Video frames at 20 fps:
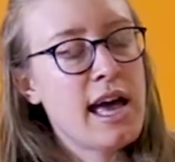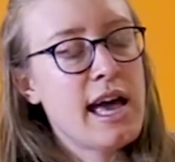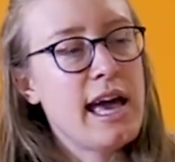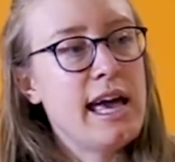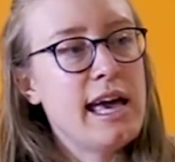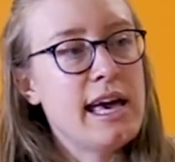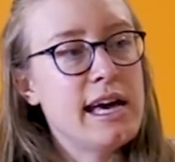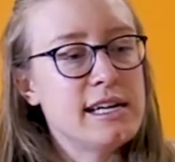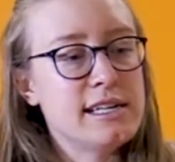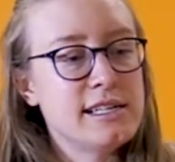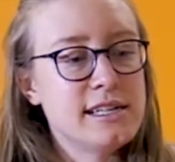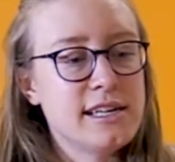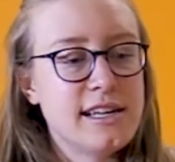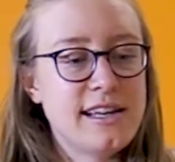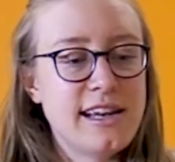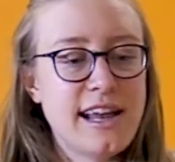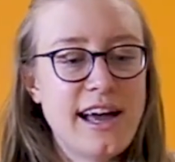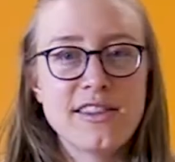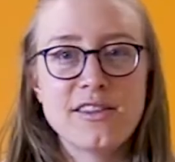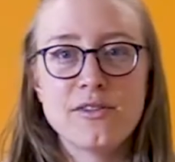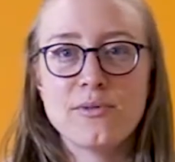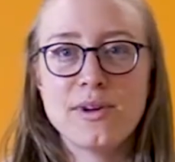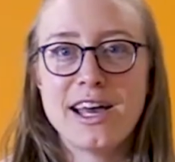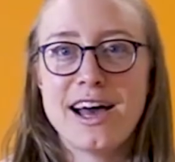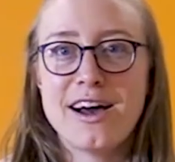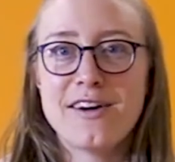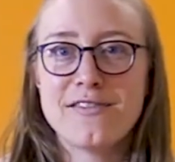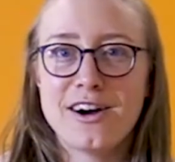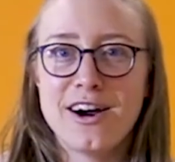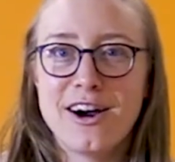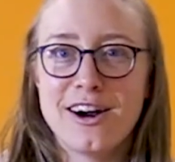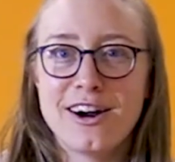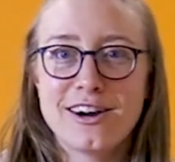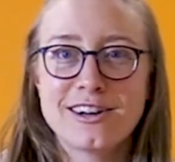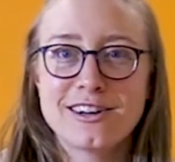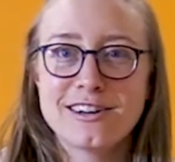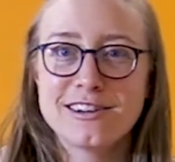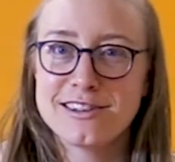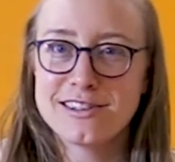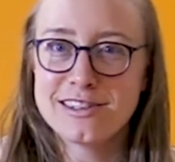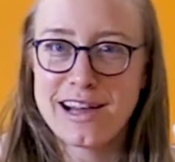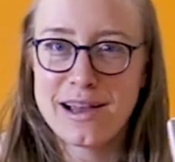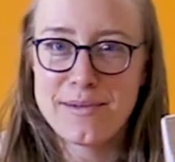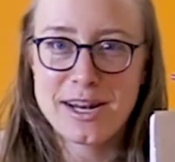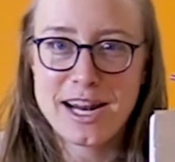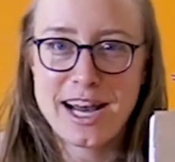And now that we have our climate